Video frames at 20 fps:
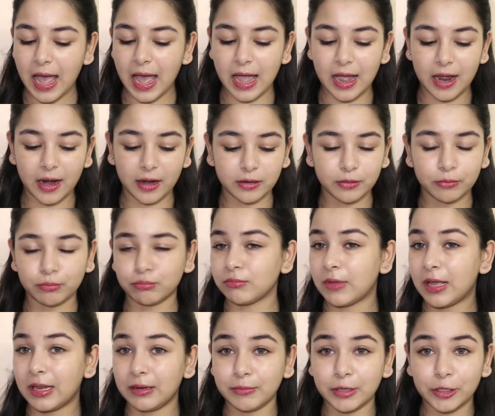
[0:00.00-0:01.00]
and
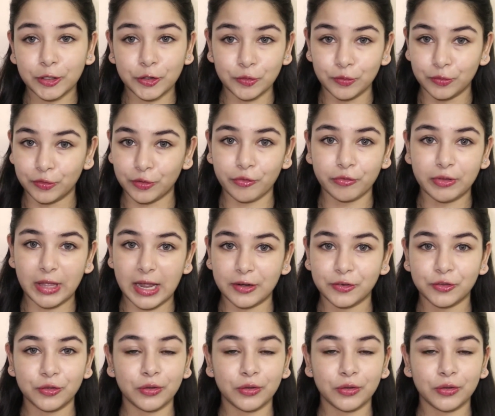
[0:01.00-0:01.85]
I'll make use of that.